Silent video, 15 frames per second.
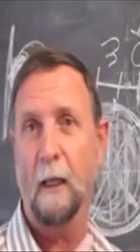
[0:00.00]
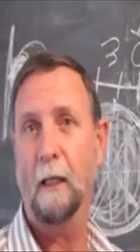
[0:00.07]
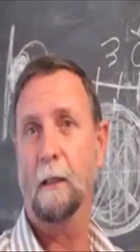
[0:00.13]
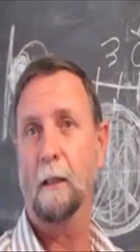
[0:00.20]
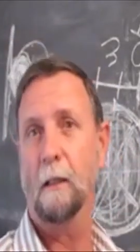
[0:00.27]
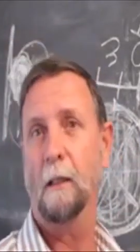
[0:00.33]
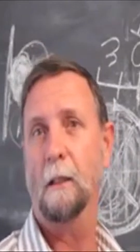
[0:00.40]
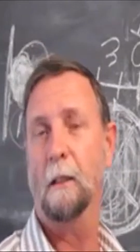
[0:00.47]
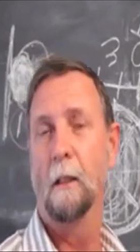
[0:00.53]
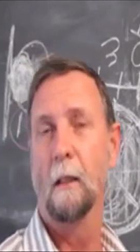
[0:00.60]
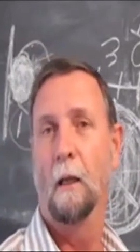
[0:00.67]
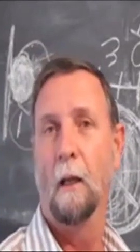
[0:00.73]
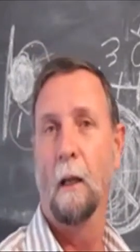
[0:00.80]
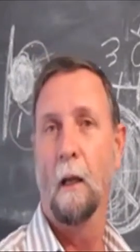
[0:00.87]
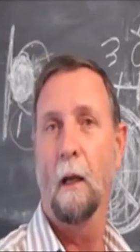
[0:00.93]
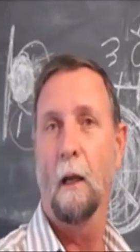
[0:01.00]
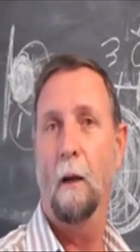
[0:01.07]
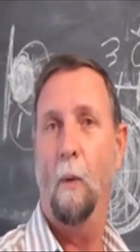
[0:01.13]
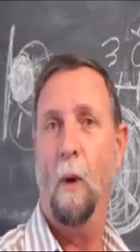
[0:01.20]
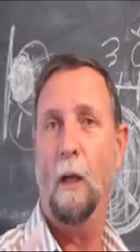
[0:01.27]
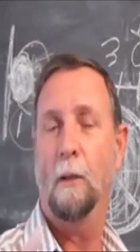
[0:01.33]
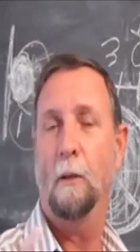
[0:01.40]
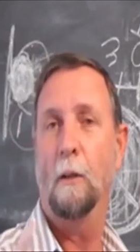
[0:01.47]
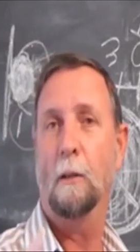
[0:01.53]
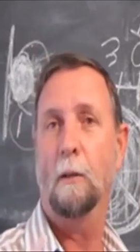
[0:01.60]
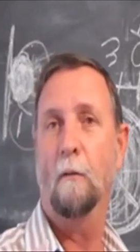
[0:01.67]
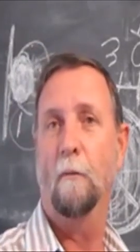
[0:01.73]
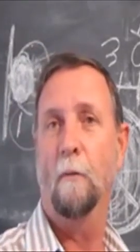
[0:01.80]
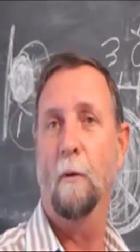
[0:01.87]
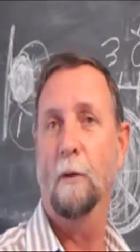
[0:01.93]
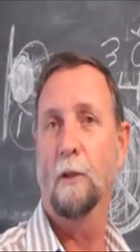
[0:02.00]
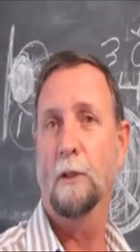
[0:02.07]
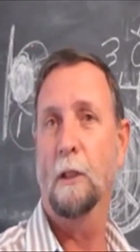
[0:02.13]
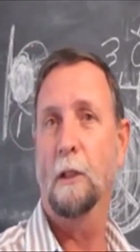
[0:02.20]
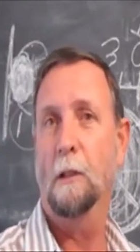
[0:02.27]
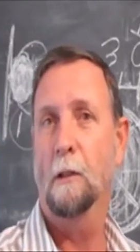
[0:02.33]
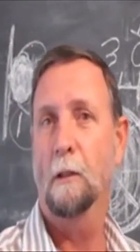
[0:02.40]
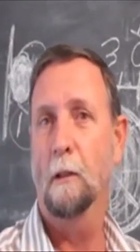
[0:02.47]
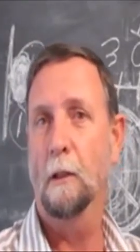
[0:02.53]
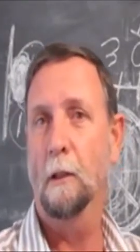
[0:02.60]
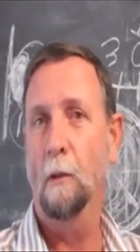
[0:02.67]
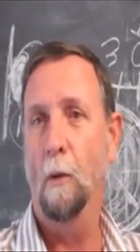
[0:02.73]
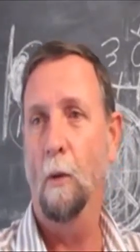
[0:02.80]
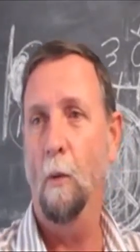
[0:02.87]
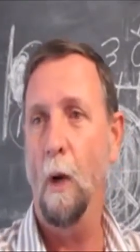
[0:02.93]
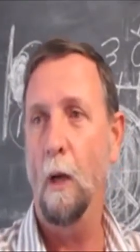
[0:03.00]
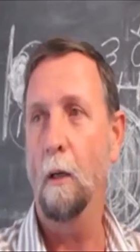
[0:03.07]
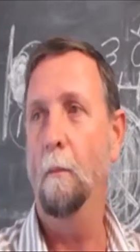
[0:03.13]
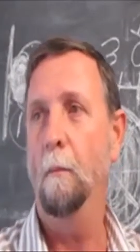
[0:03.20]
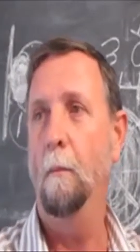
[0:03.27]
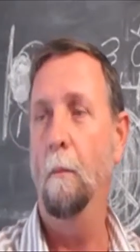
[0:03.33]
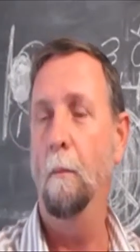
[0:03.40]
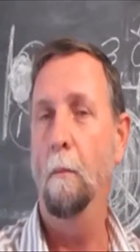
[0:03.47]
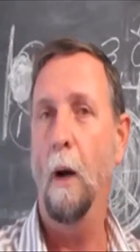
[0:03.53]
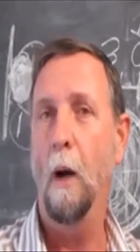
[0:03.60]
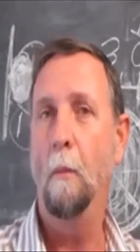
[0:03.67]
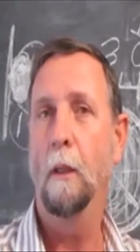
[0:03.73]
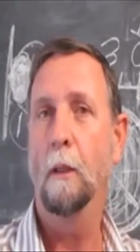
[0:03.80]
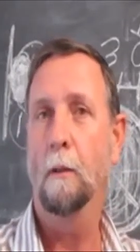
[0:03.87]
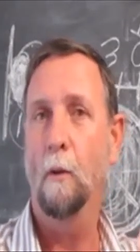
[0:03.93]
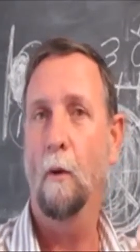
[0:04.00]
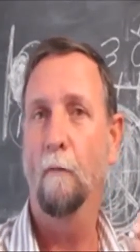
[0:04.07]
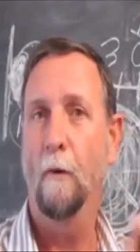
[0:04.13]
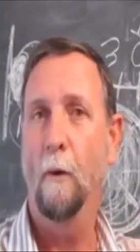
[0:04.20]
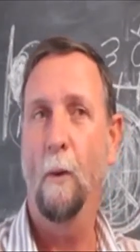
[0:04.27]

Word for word: it as uh, one unit of consciousness or one moment of